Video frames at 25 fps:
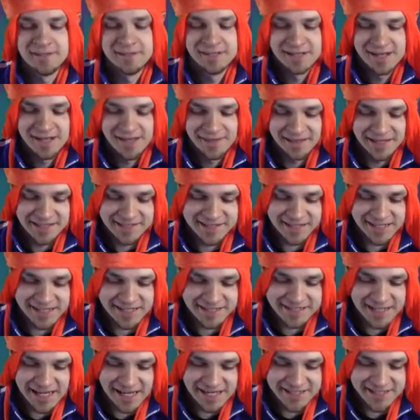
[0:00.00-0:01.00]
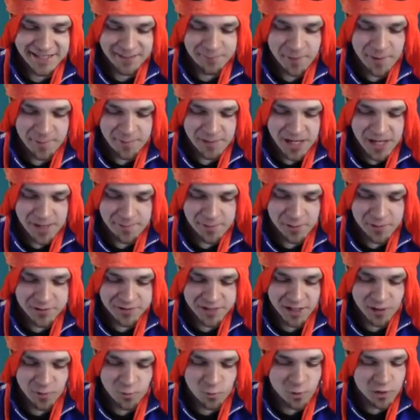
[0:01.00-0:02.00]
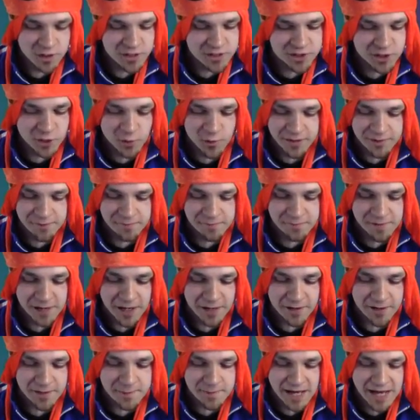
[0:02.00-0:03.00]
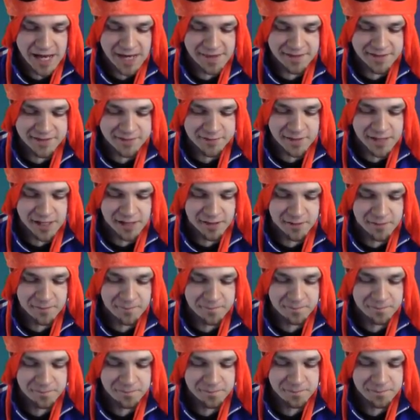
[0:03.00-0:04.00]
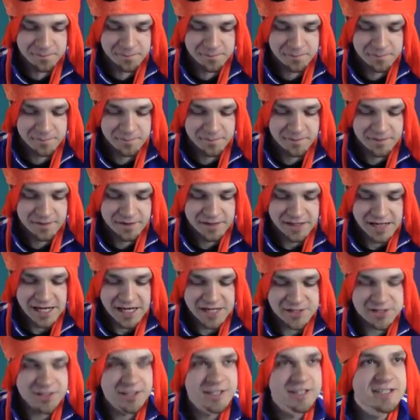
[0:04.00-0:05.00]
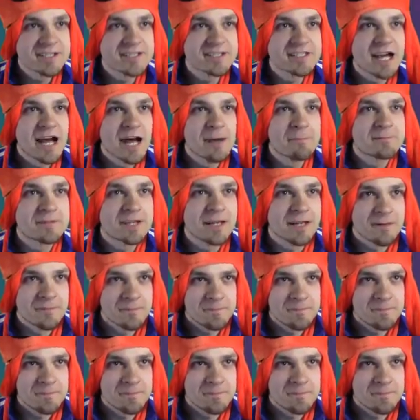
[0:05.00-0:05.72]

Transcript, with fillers: That's the exact same weapon I'm using. We're doing very bad this round. I should have stopped it.